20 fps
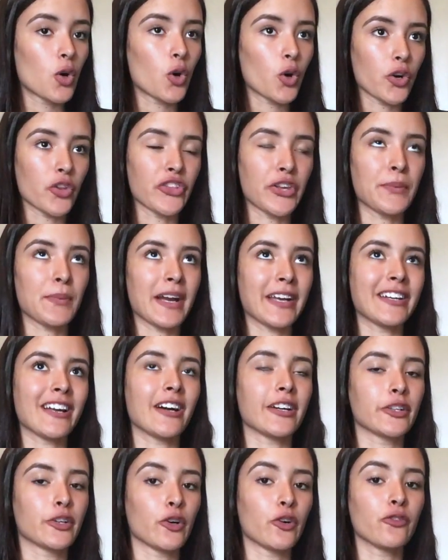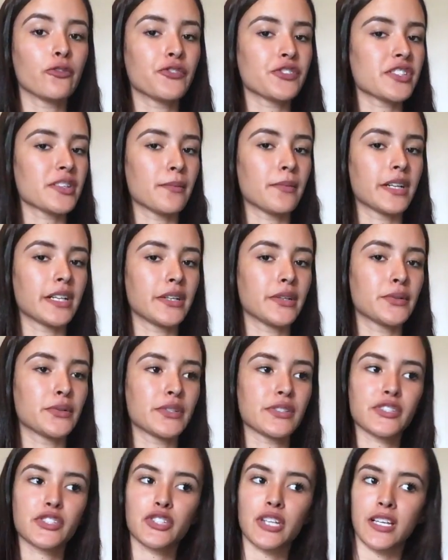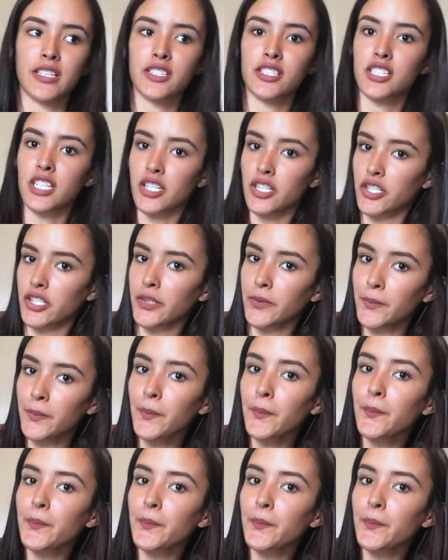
or they might not go for somebody who is transgender.